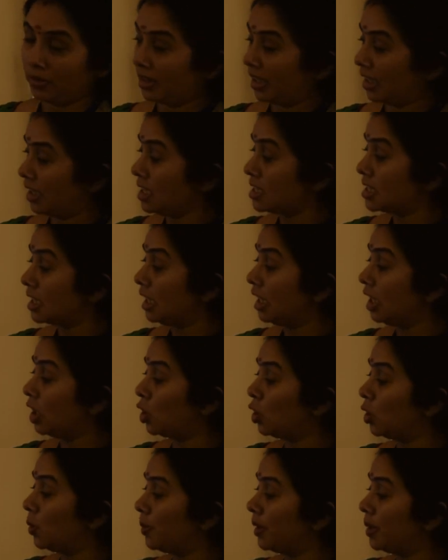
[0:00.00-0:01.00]
That is,
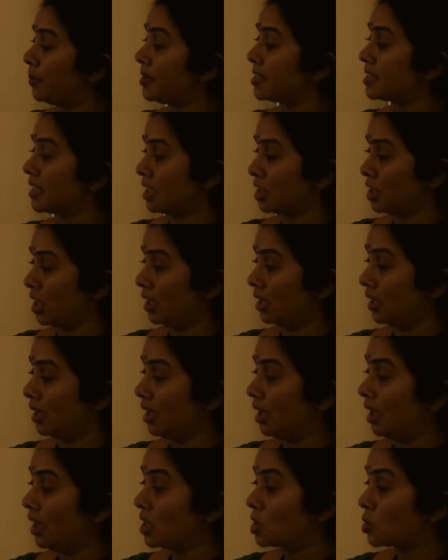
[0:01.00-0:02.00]
equilibrium is
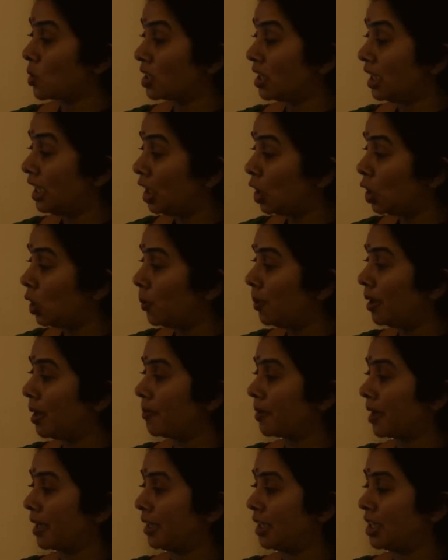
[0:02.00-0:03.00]
attained. So
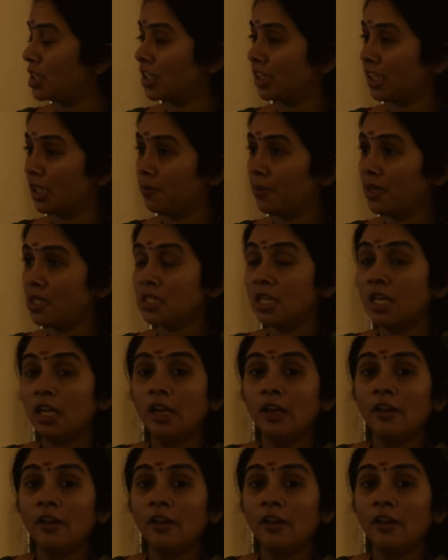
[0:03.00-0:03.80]
equilibrium condition, that means